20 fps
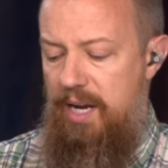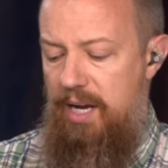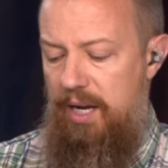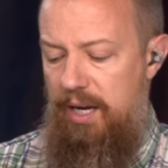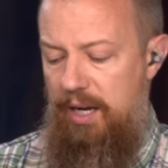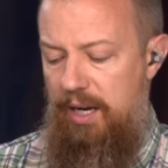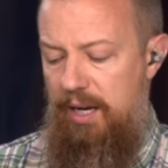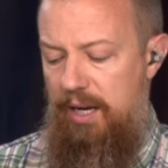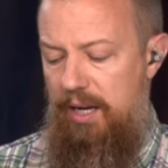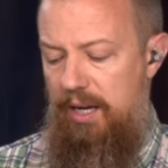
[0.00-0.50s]

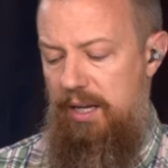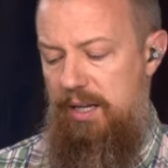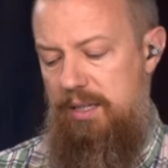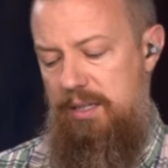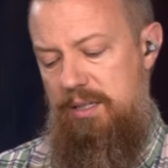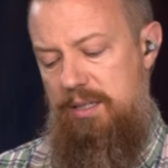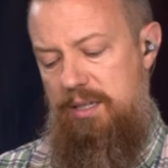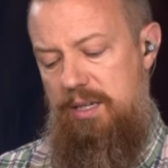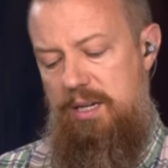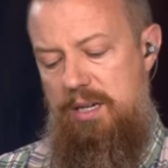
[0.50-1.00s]

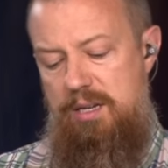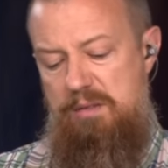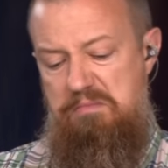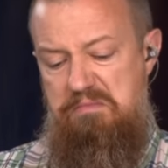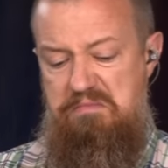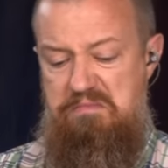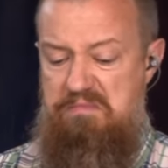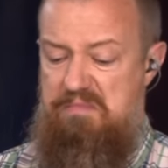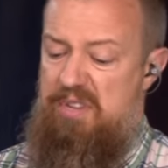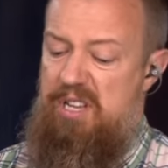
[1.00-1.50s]
And
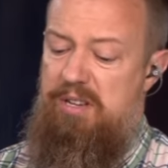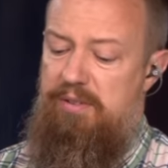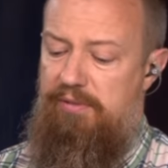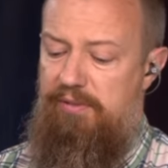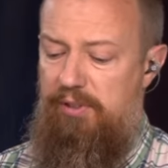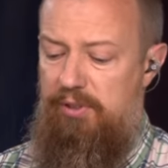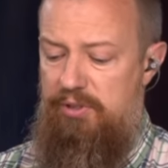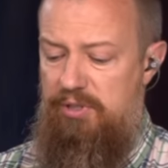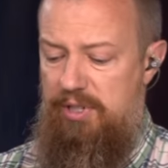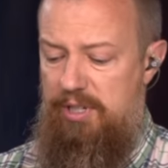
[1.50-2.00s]
yeah, it
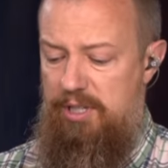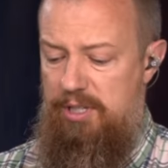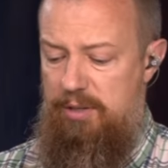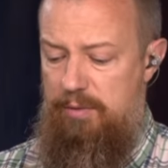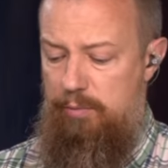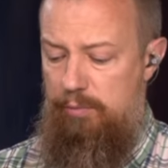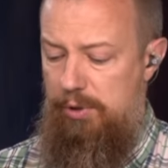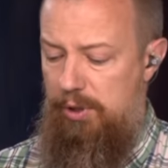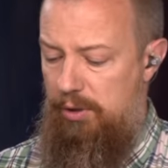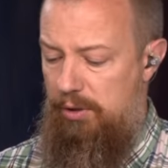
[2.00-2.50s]
feels like it's a
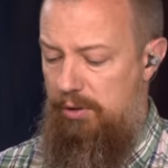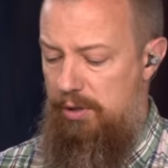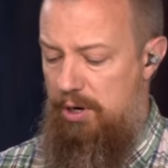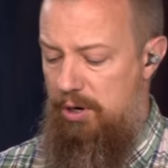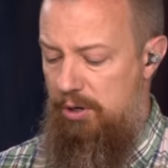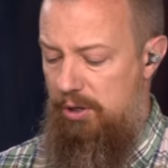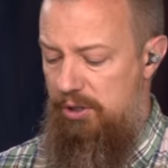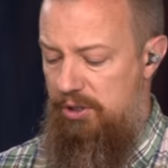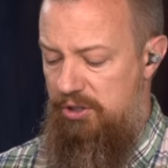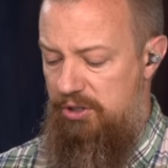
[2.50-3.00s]
real
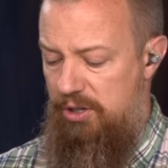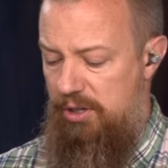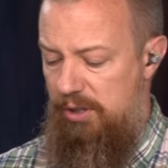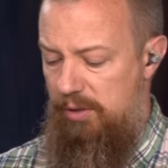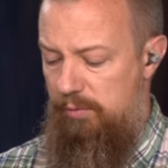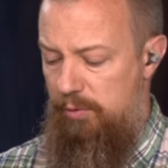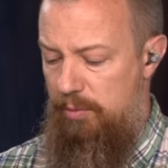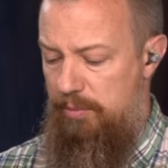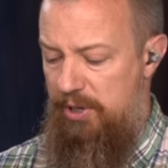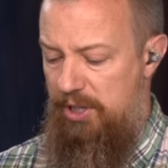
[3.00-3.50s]
hard,
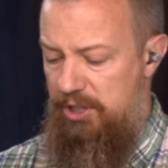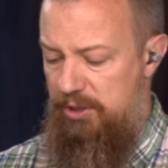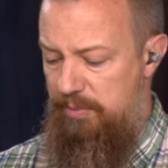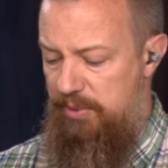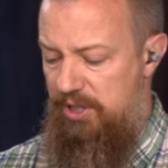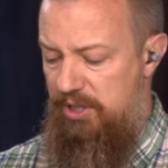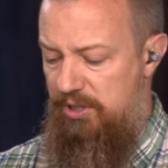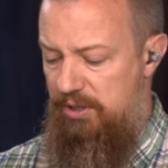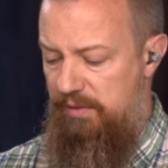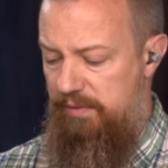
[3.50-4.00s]
solid, robust
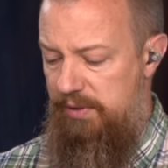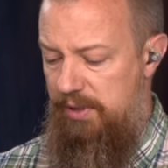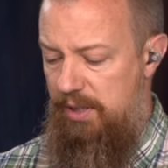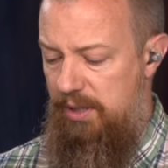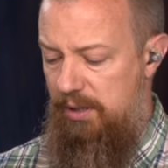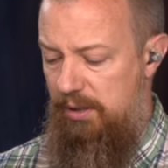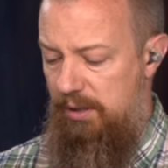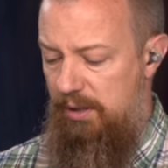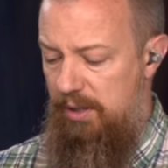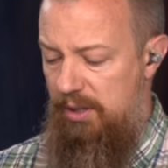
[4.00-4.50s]
piece of
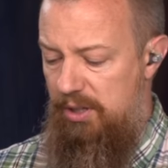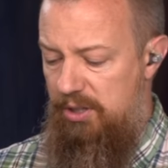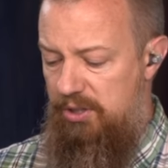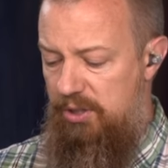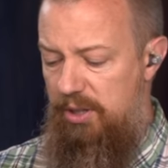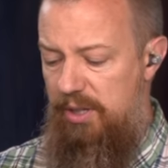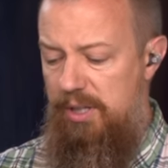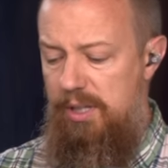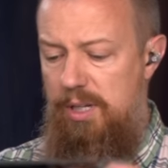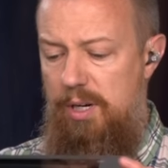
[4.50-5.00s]
gear. So
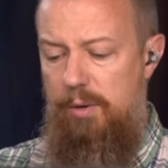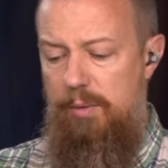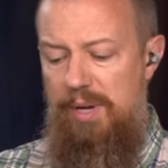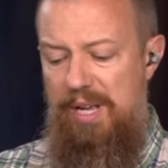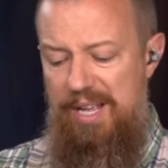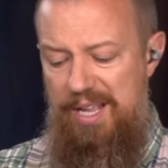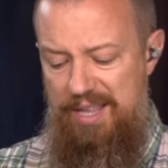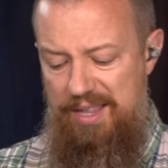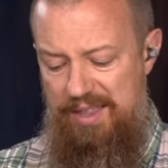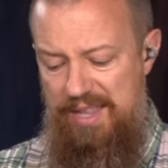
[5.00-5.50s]
there you go.
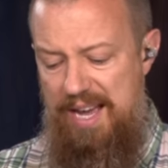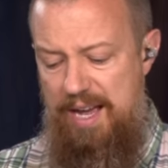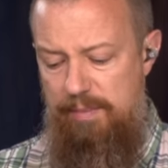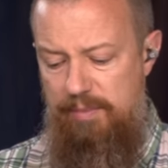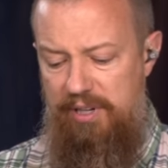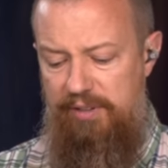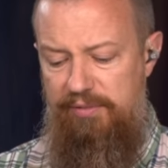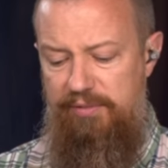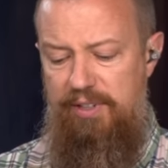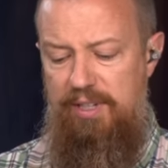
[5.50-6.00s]
That,
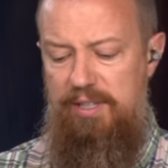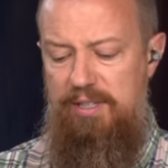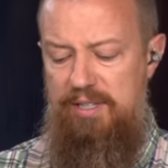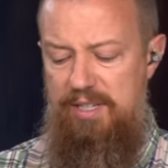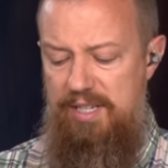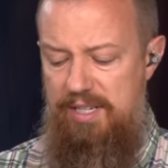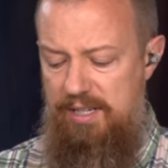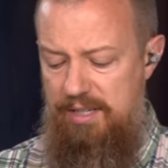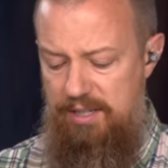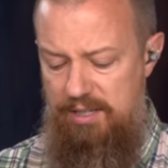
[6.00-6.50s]
my friends,
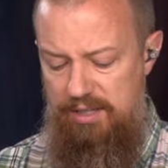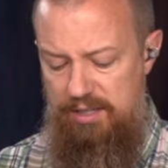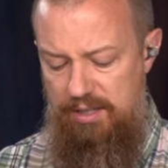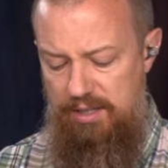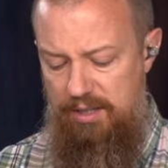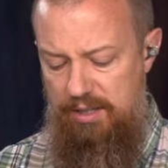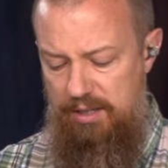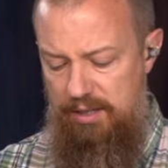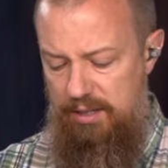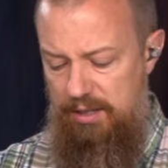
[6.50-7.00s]
is
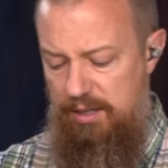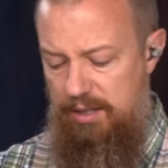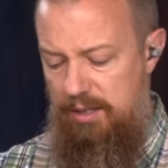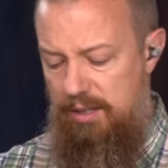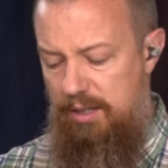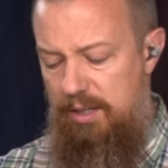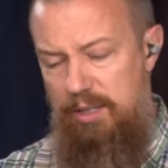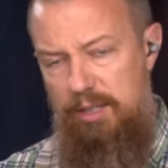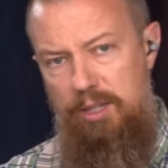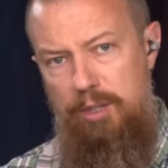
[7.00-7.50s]

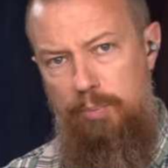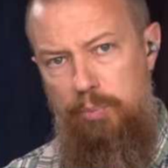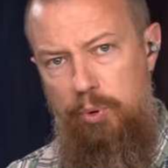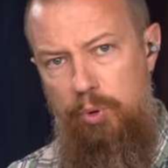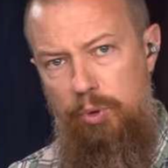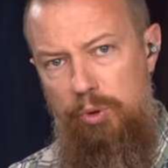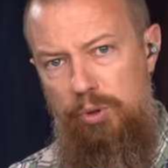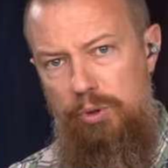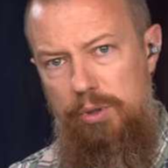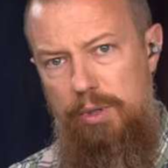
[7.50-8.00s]
the
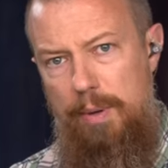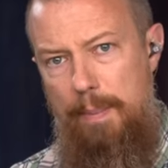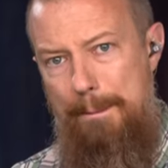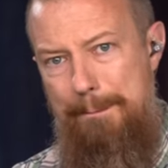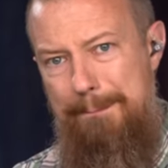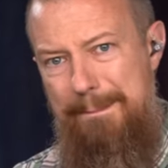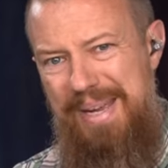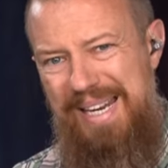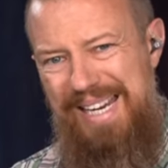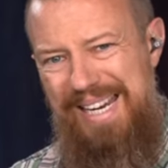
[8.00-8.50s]
Pearl
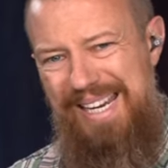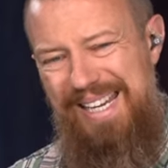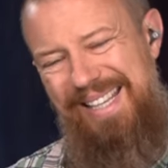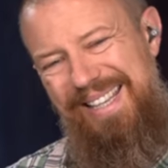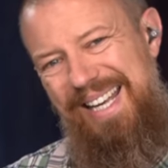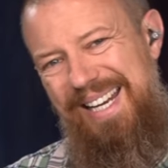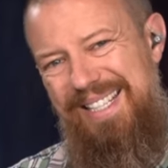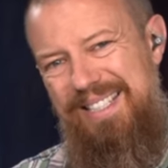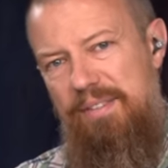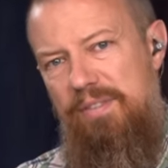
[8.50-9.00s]
Mini.
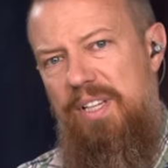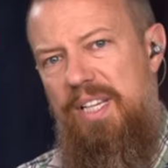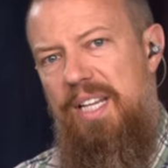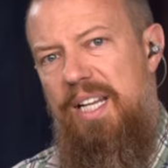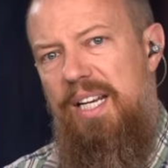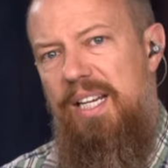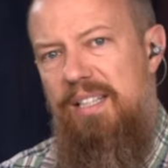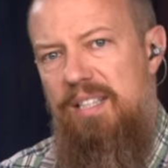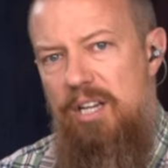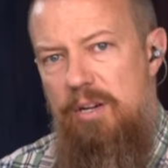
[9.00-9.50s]
That is everything
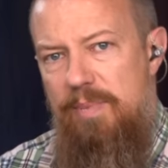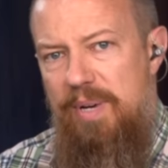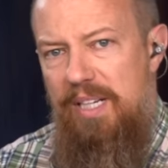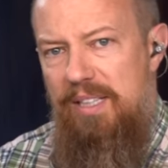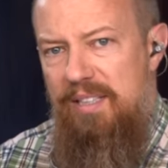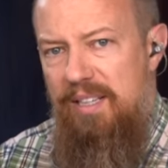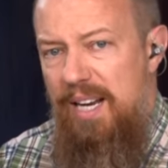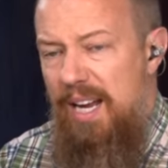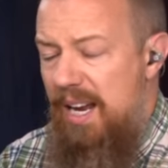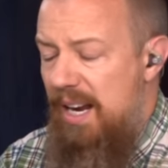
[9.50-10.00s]
that I can tell you about
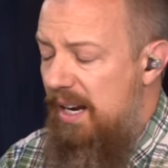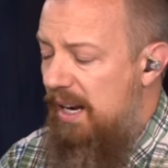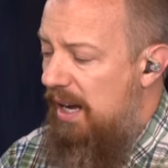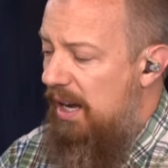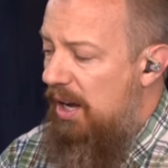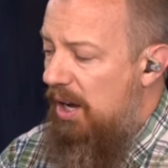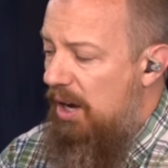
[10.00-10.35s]
it today.